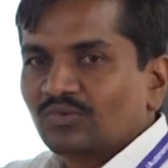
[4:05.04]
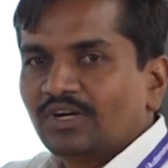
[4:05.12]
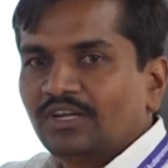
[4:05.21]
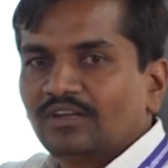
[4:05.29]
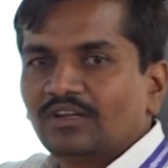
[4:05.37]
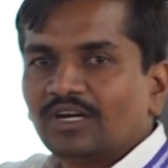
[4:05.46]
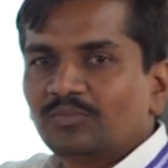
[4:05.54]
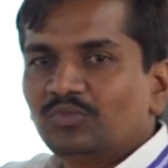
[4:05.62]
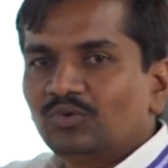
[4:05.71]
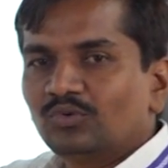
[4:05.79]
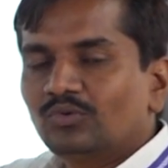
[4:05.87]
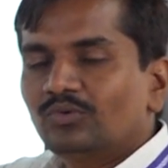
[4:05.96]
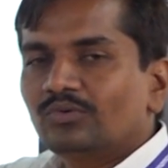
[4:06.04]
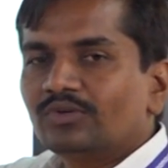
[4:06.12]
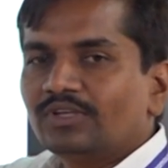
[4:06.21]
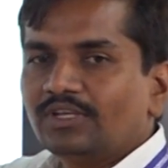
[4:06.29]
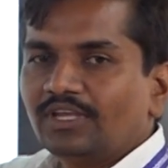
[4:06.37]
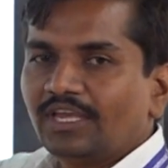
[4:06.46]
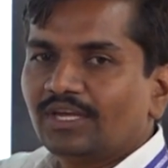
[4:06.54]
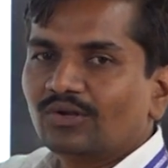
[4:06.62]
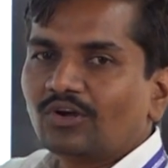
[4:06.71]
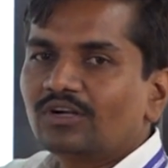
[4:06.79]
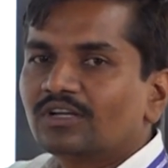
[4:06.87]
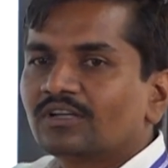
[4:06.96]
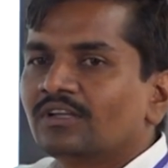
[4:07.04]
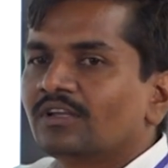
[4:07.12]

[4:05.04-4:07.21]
1 up to a naught